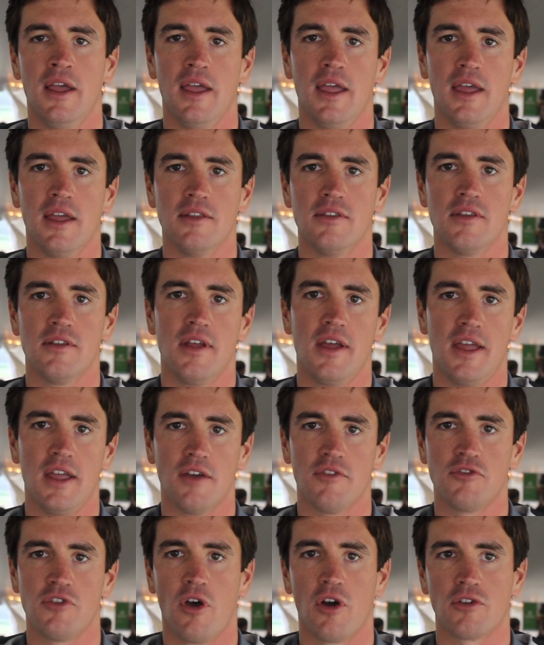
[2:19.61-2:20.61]
And today
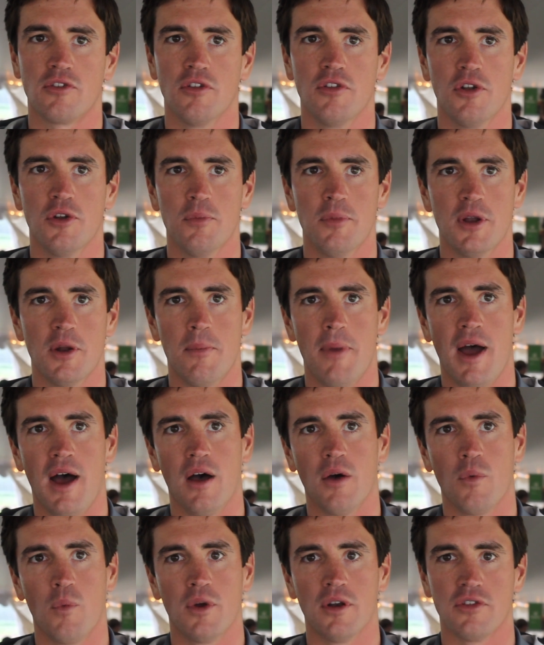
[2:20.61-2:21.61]
I've talked a little bit
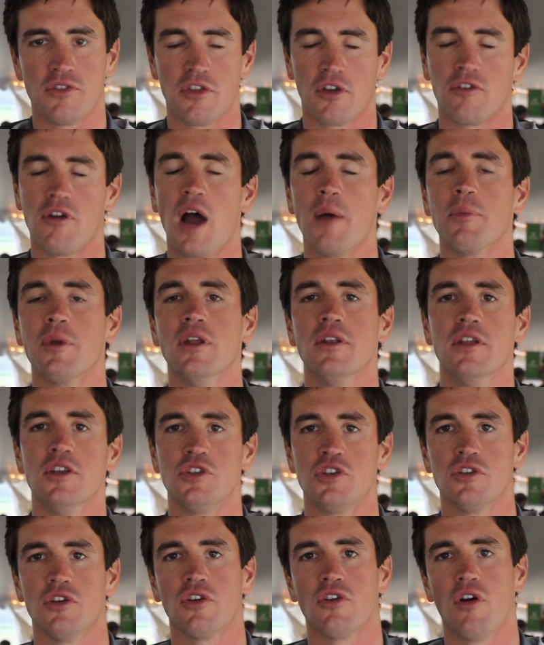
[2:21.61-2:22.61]
about what is the crop
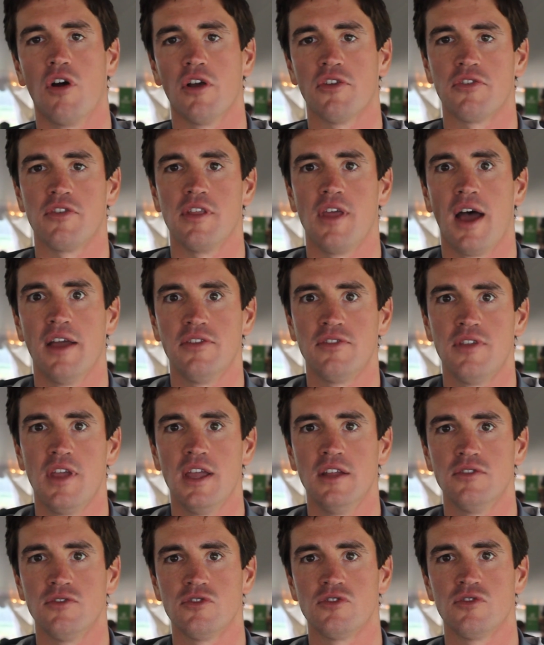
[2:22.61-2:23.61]
condition across the
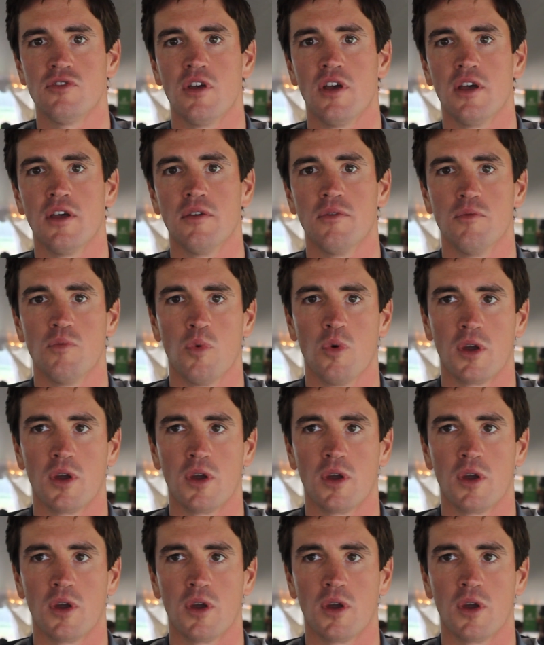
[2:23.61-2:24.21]
I-states, uh,